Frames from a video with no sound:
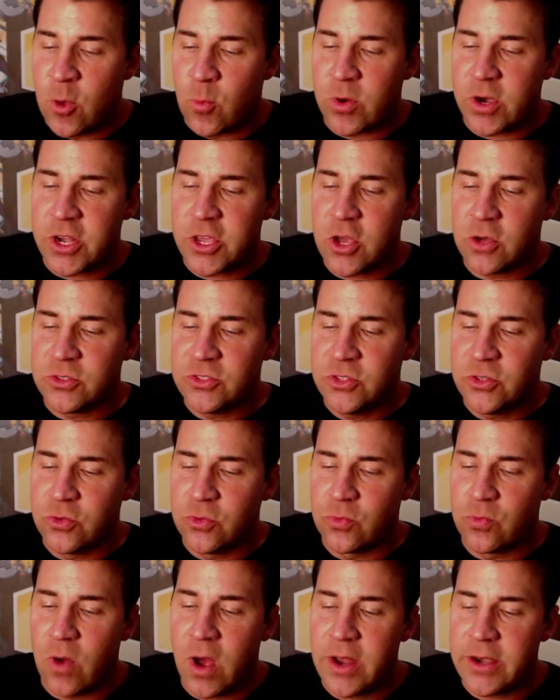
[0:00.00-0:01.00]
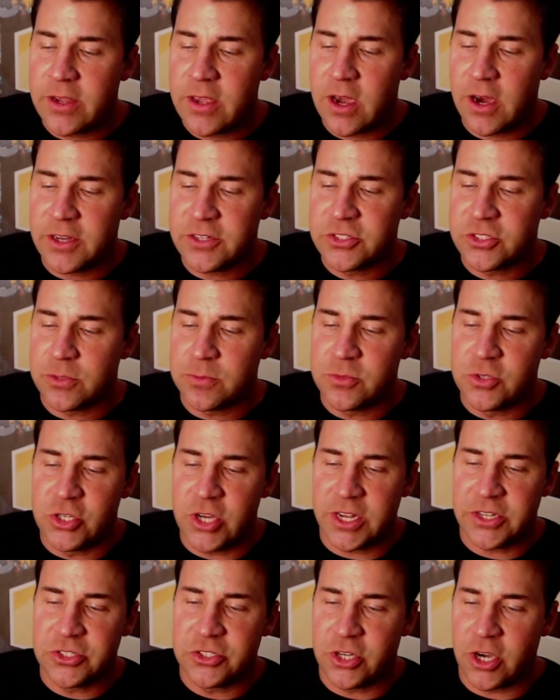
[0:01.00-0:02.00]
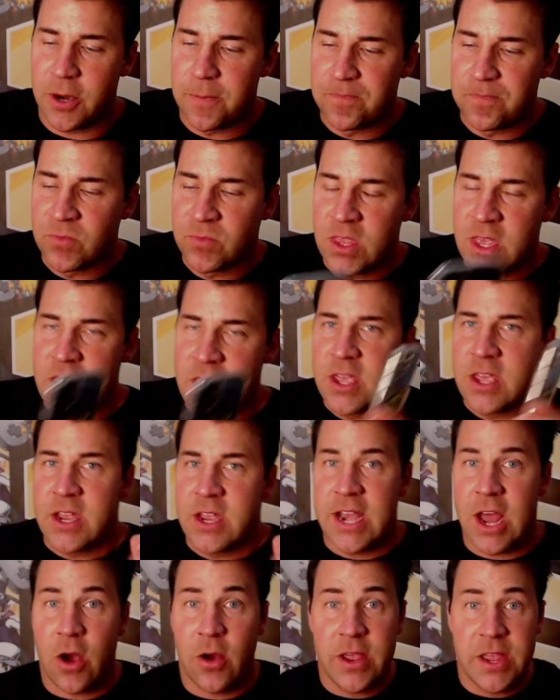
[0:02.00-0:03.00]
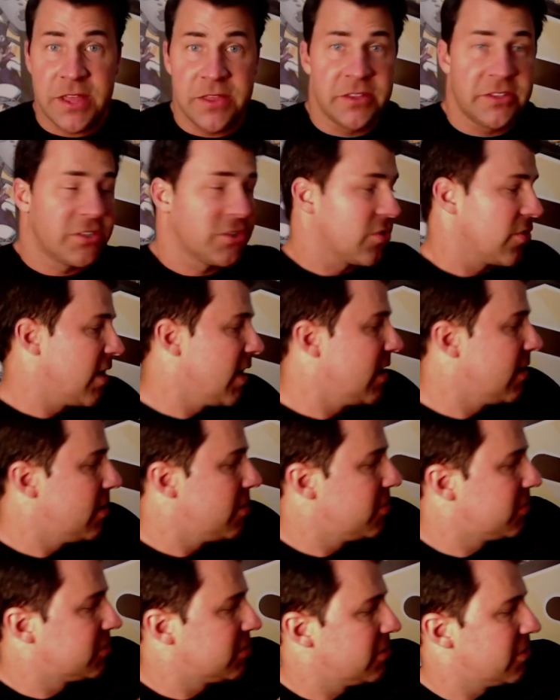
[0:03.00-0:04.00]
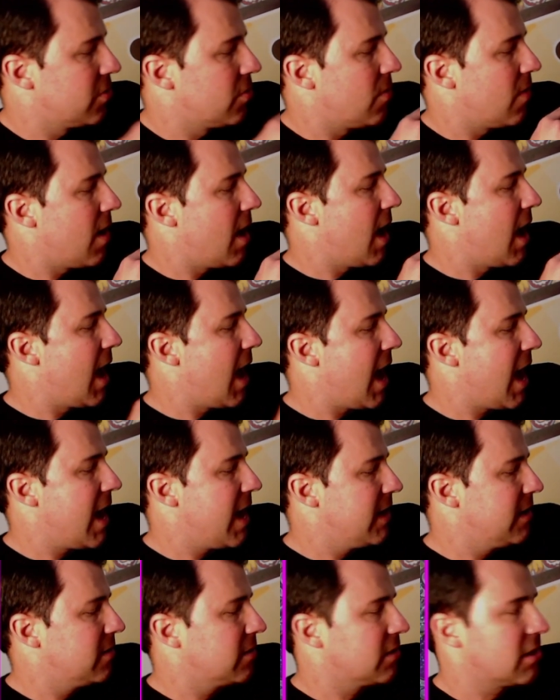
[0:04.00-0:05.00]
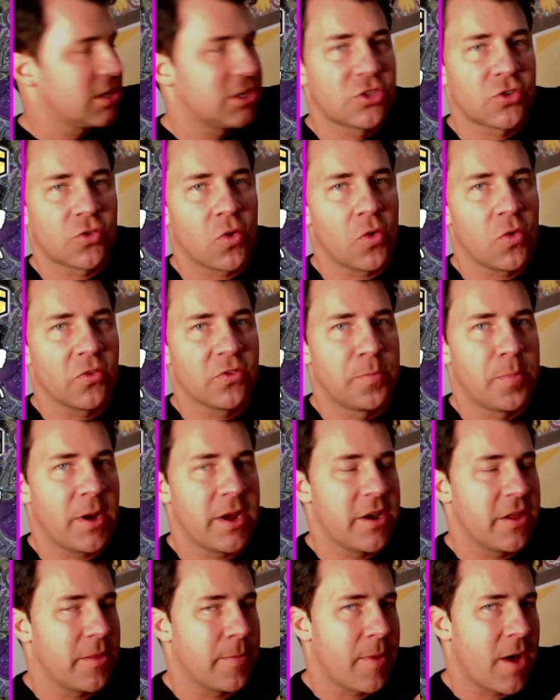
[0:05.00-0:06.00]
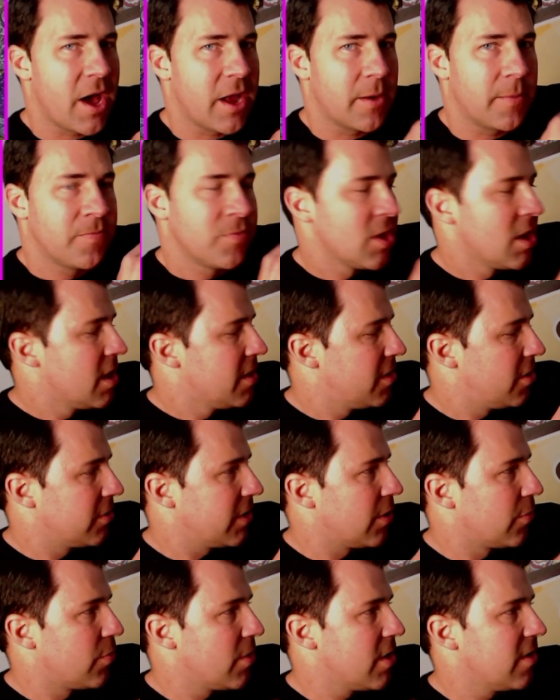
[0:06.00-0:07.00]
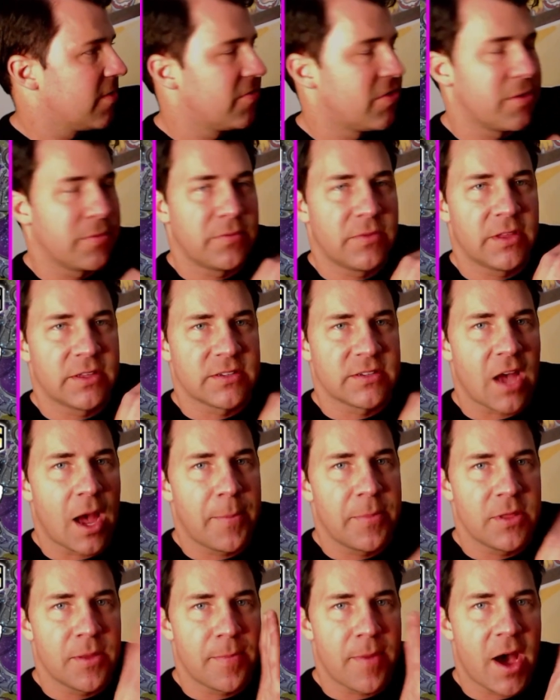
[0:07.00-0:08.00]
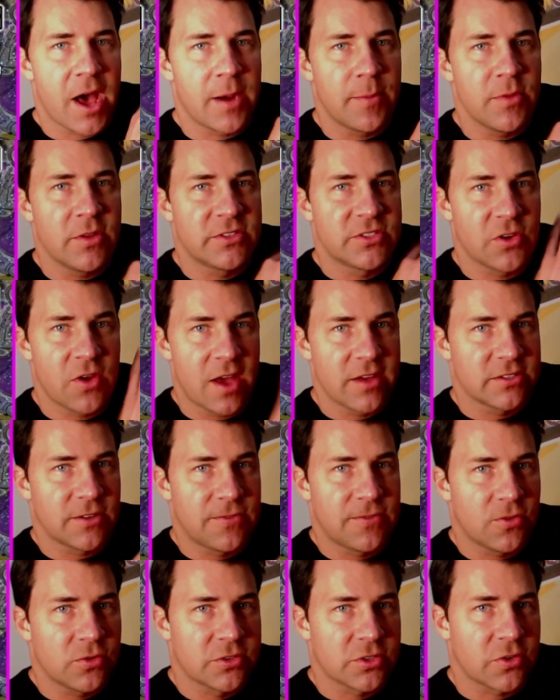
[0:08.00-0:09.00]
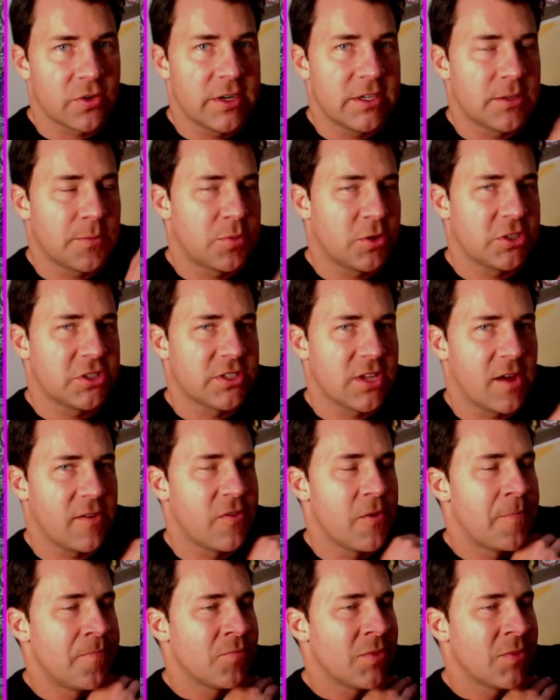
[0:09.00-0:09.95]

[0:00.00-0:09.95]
We're gonna go to run custom gesture. Now in this screen, there's a little hide controls button on the bottom that'll get rid of the top and the bottom, and so it has a full screen to push stuff.